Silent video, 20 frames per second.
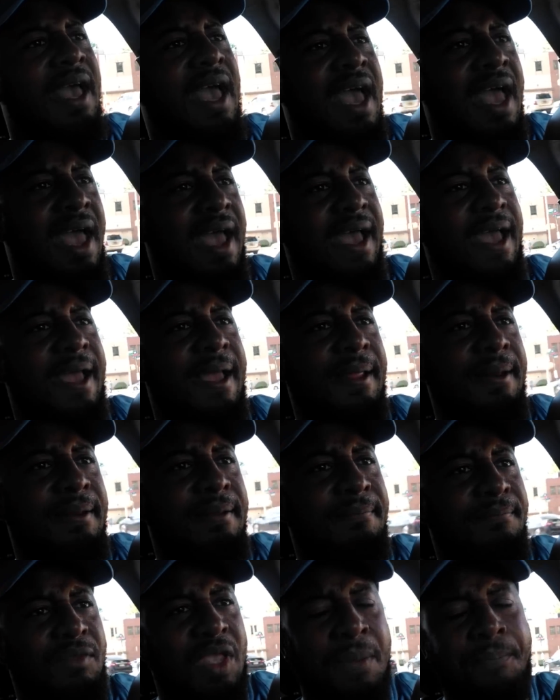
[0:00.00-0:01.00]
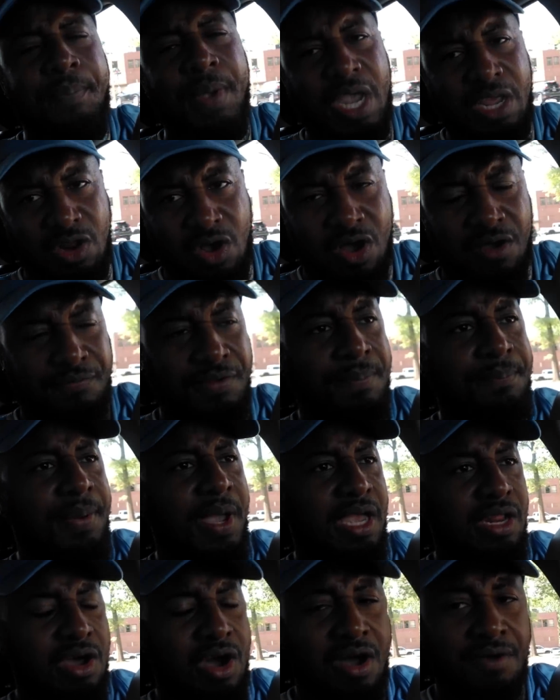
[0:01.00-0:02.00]
and it paid off. It
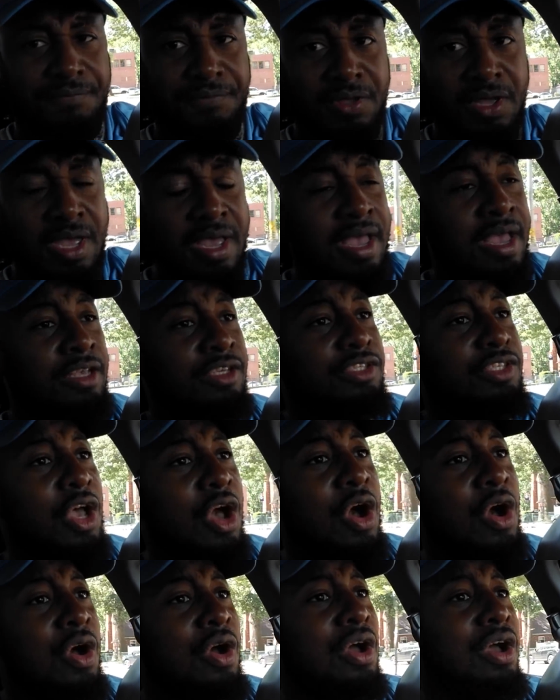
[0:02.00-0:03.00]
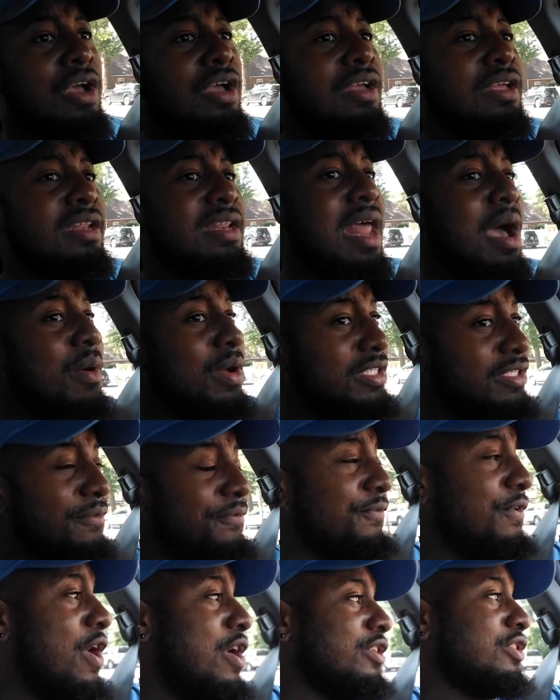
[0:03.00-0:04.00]
paid off. So that was the
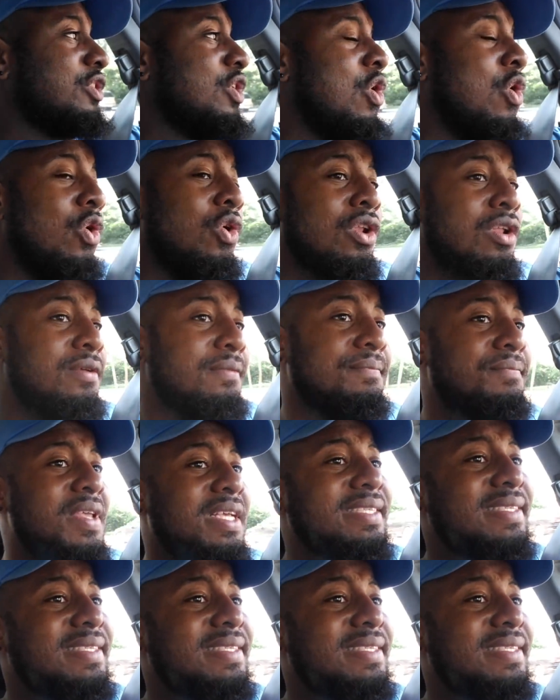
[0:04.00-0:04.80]
first goal. The